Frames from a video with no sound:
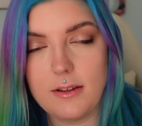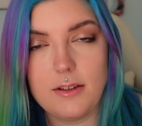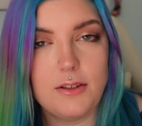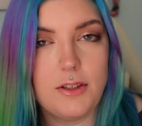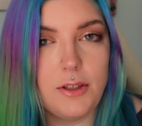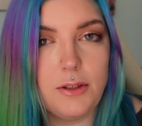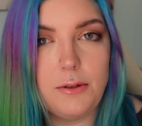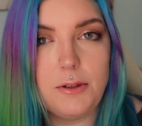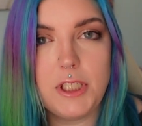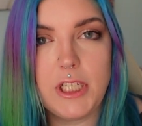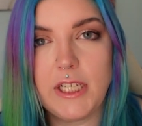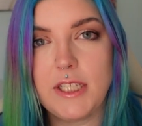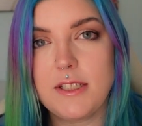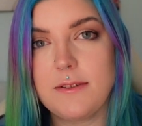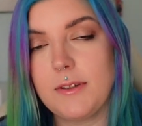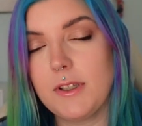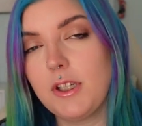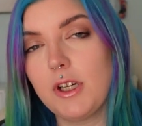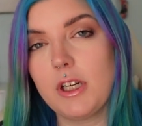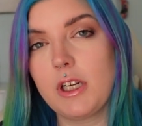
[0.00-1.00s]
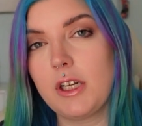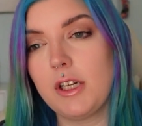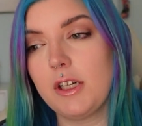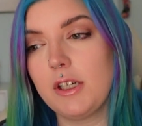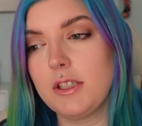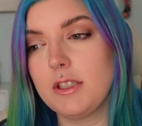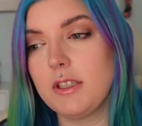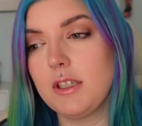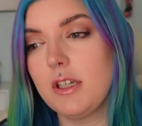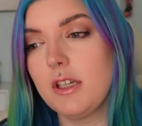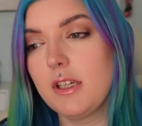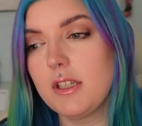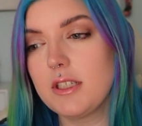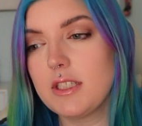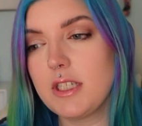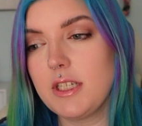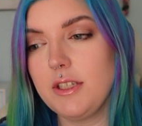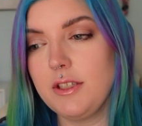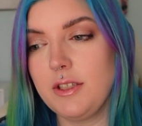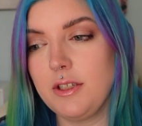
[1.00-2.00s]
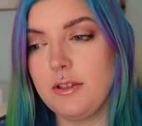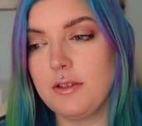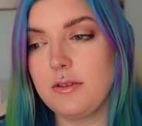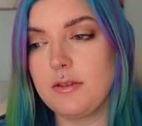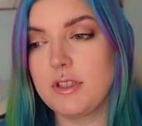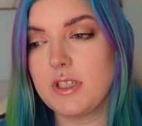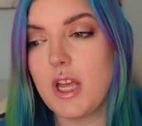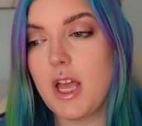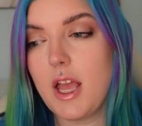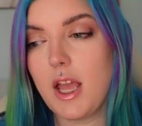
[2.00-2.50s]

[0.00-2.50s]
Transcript: 2 shades for darker skin tones,